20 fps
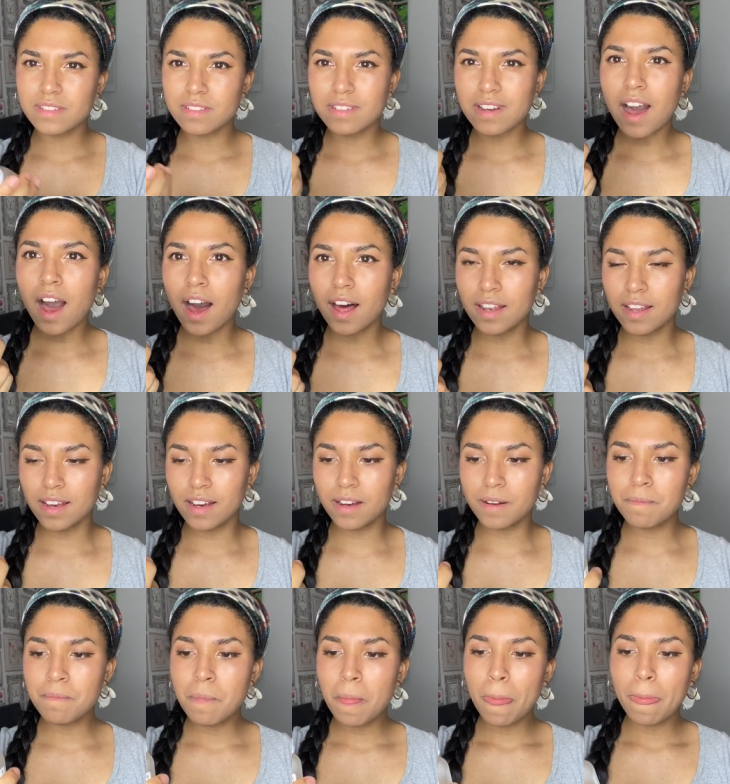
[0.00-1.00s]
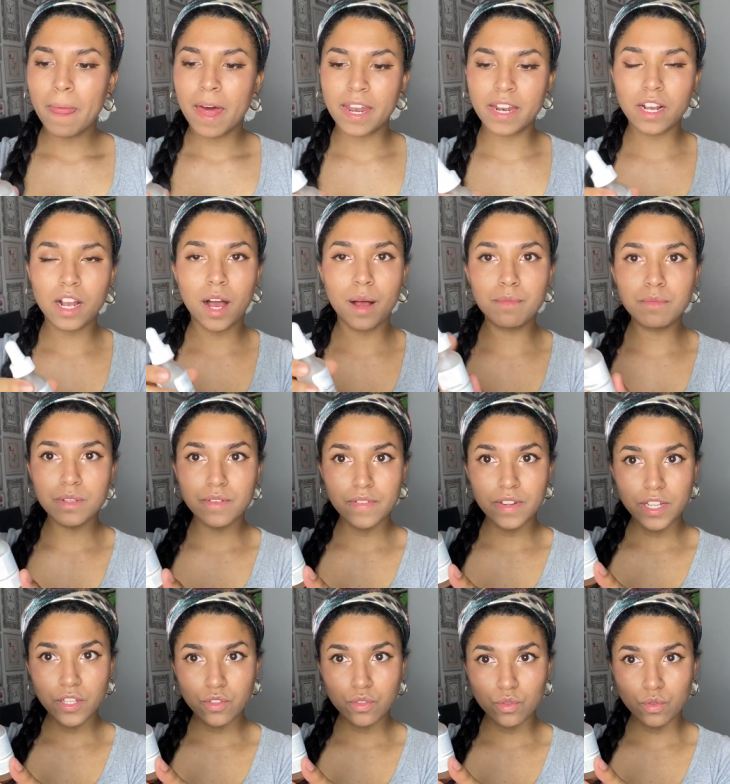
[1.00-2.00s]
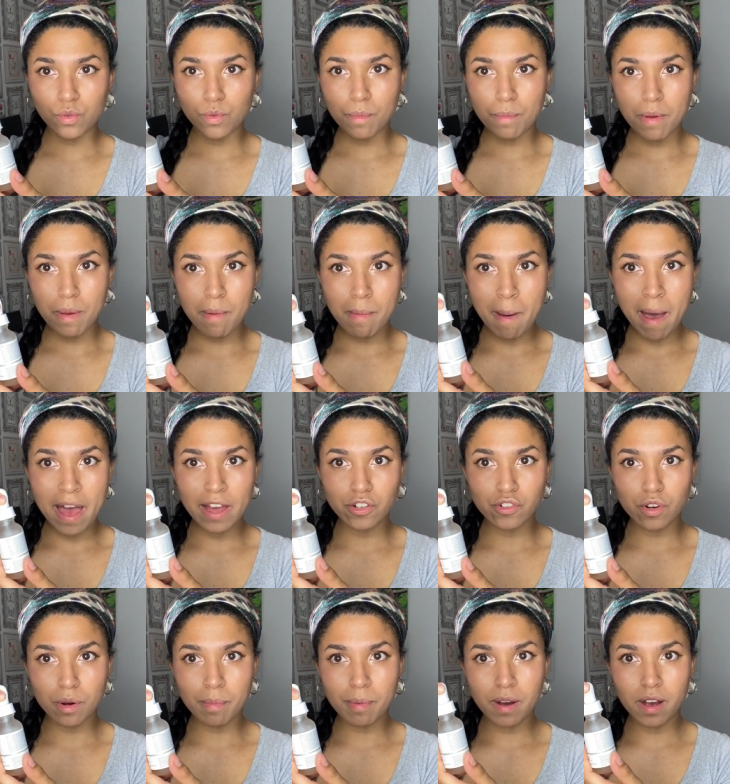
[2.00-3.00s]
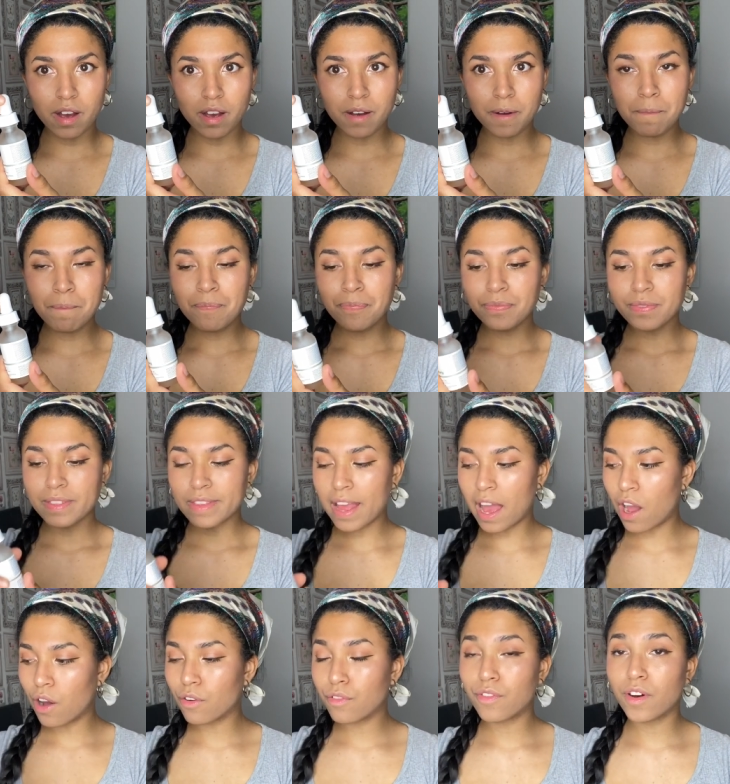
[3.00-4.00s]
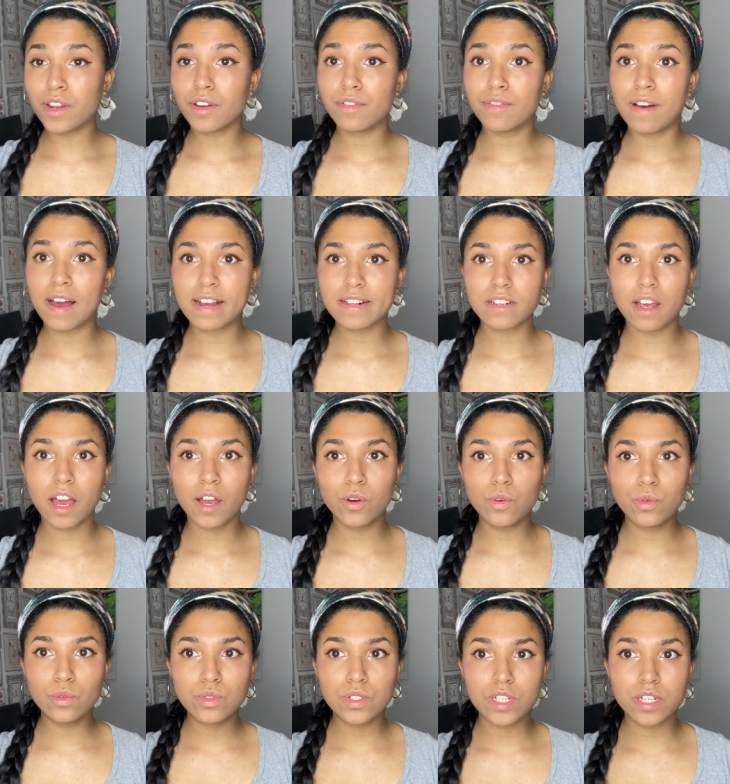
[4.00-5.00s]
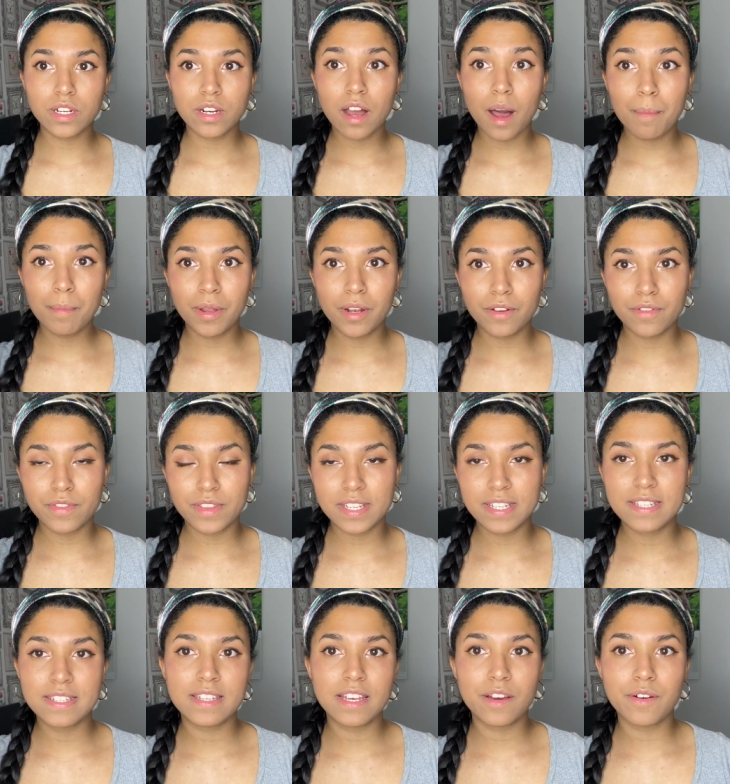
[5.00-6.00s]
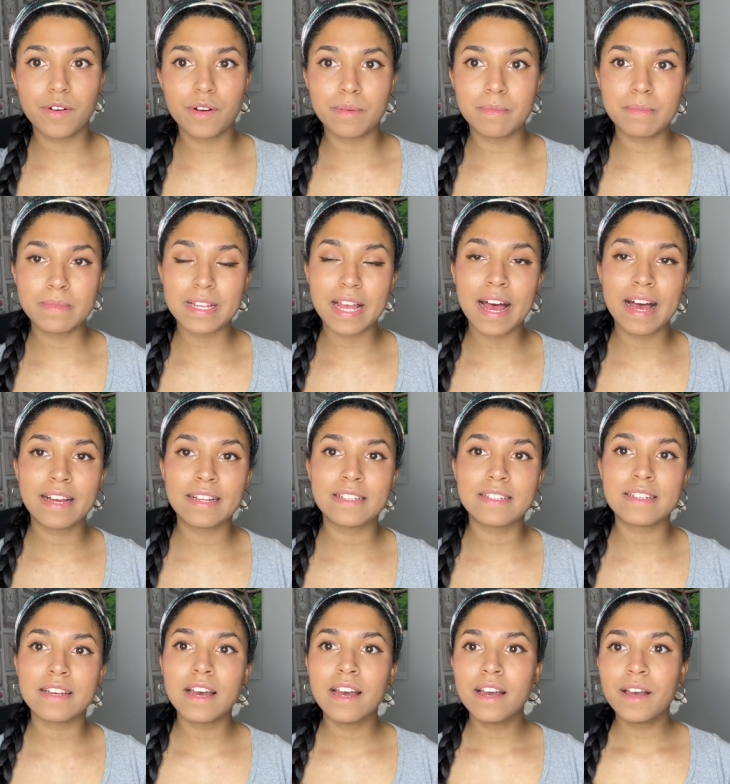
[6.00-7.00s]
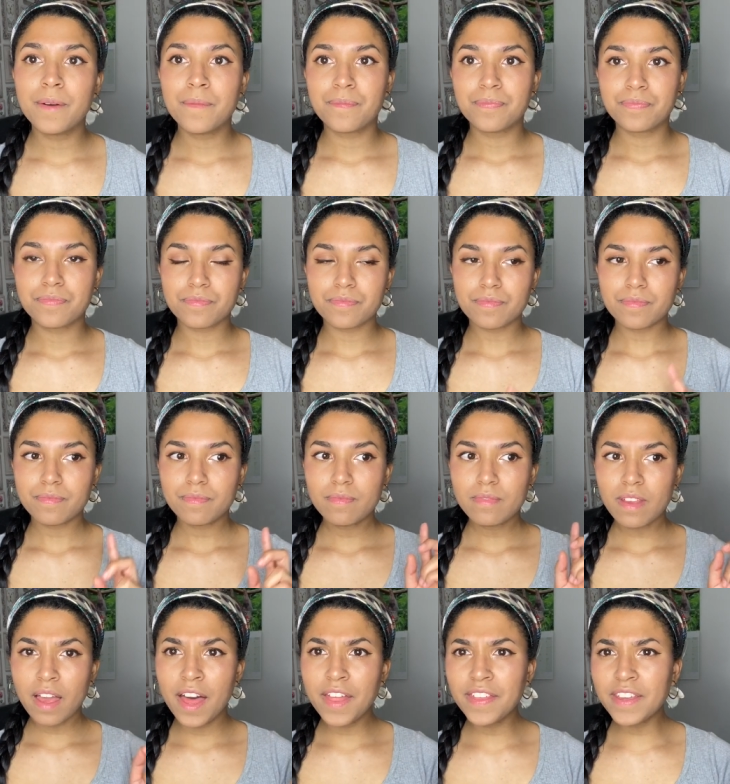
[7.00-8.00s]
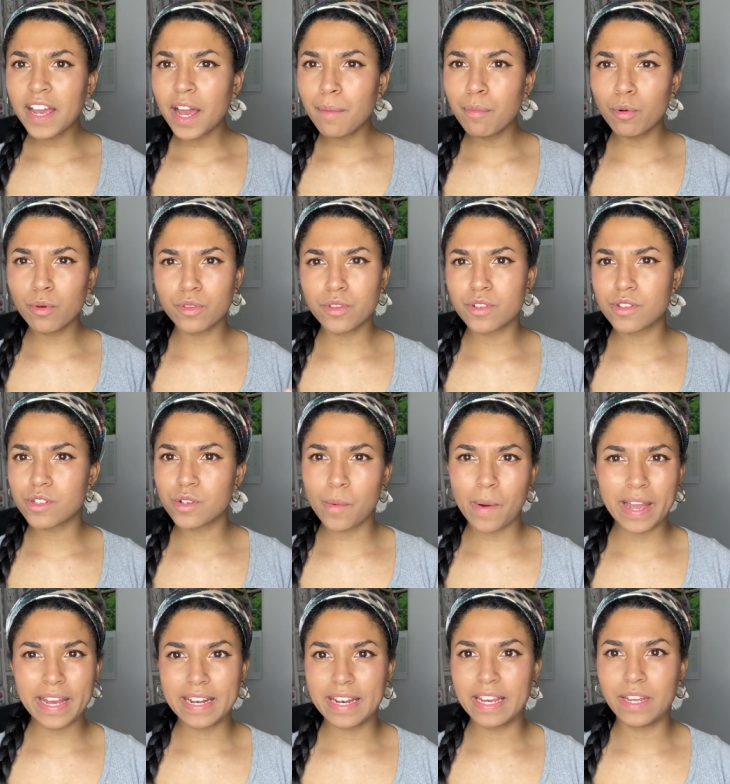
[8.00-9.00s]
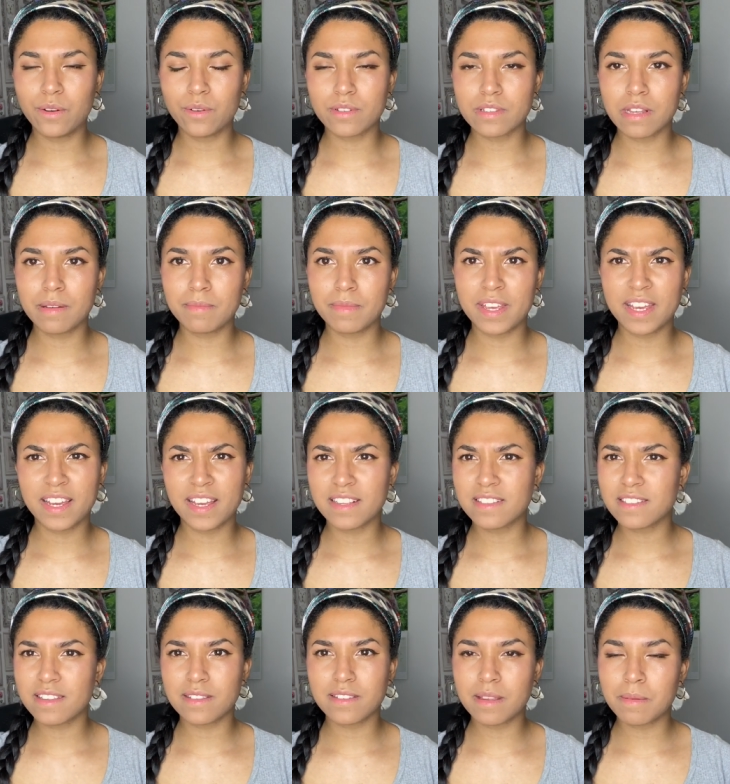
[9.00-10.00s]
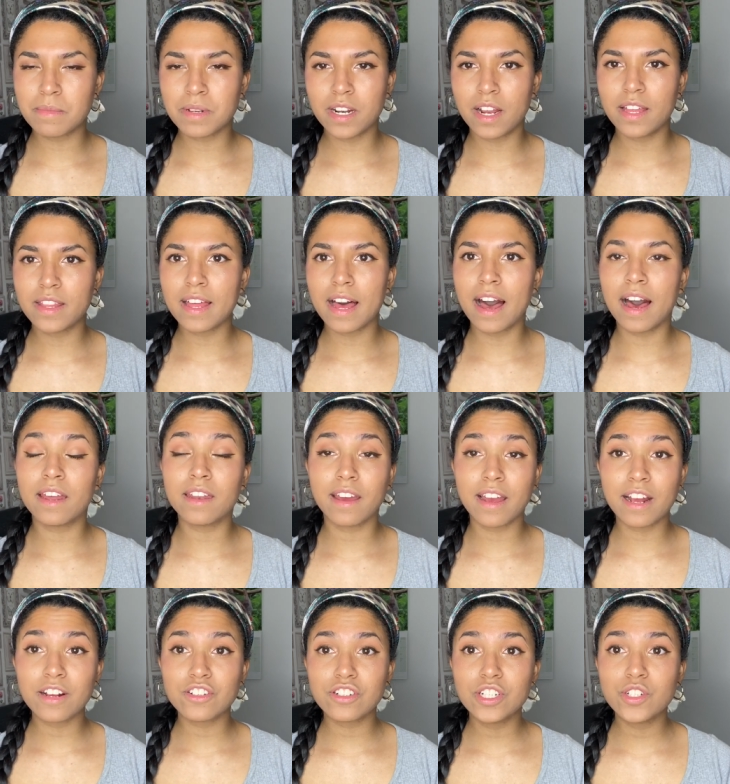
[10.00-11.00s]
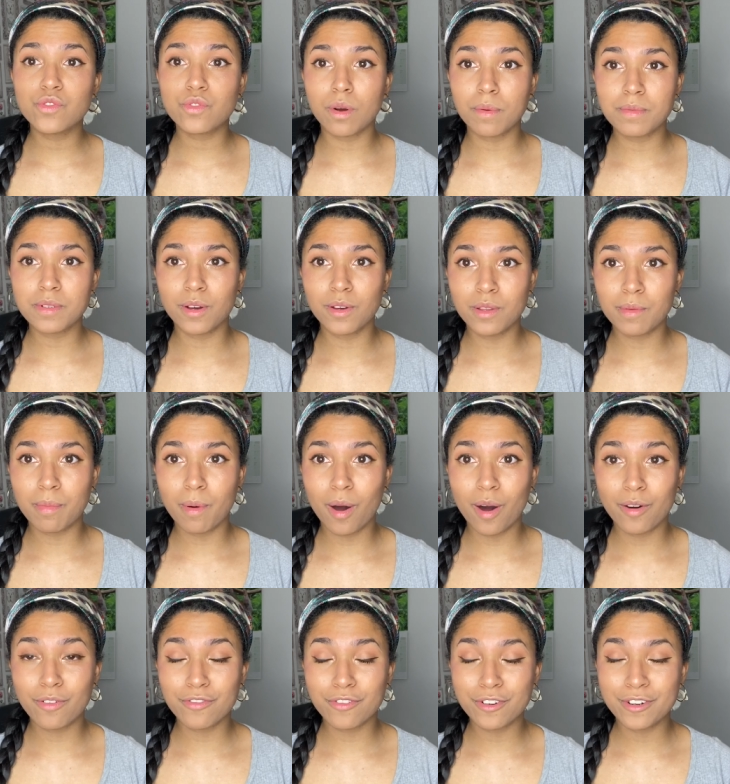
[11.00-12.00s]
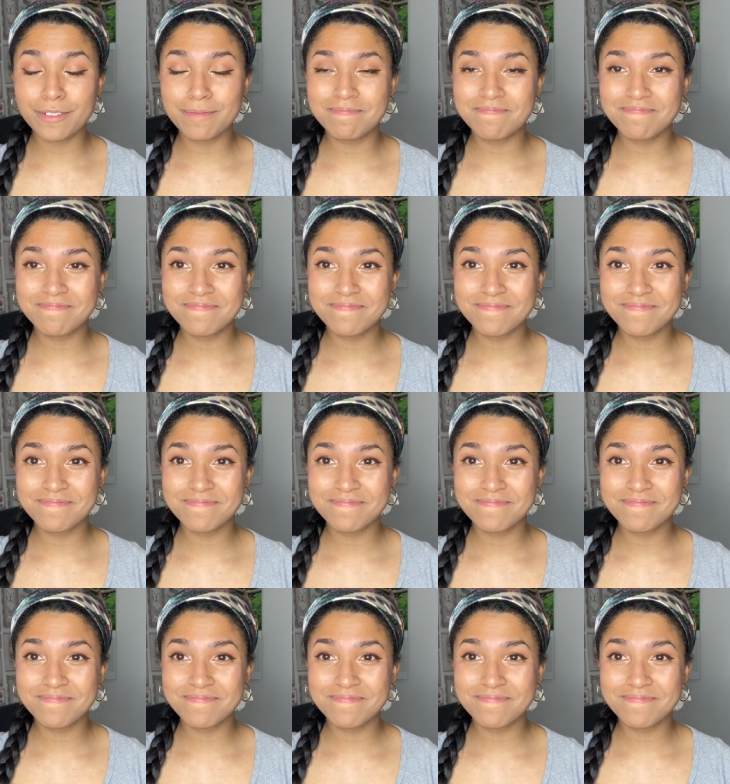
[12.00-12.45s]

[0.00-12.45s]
colour, and it comes with a little pipette dropper. Now, fun fact, I ordered a couple of these serums, and I think I bought the squalene or something, it's something like that, and I actually dropped it on the bathroom.